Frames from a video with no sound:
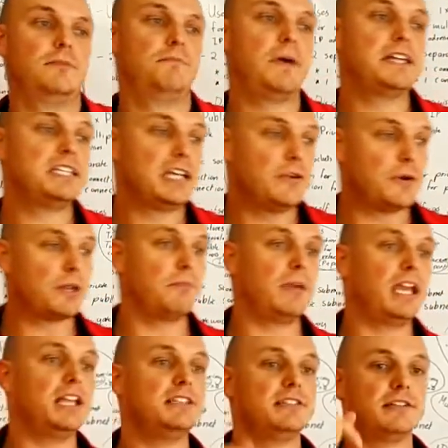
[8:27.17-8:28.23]
basically what it
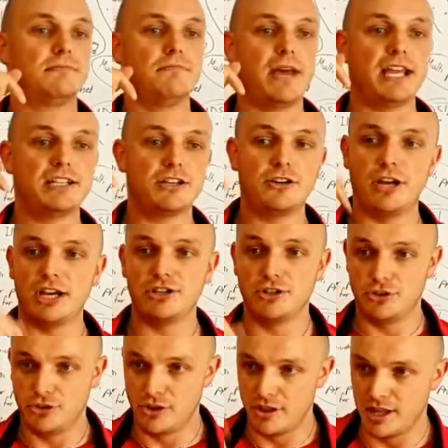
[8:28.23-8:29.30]
means, it makes a
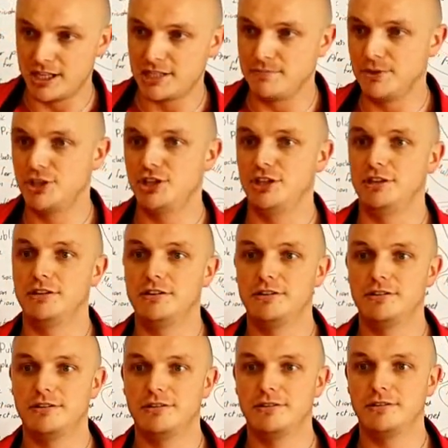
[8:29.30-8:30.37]
connection to this machine,
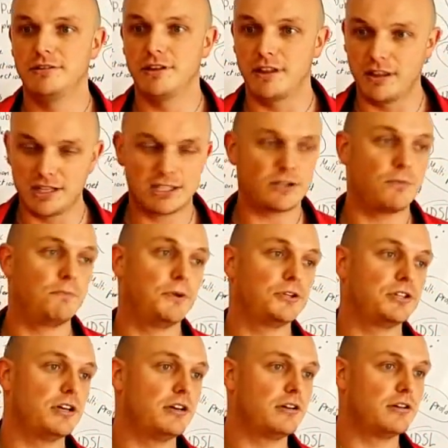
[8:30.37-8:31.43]
this
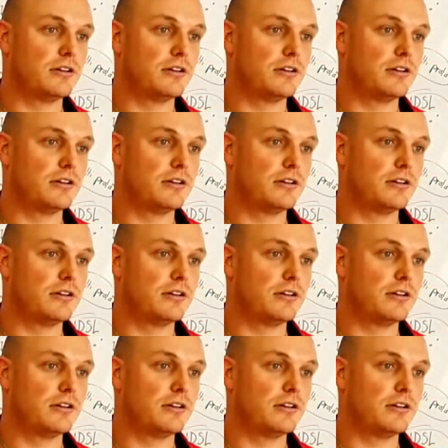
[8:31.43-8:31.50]
computer.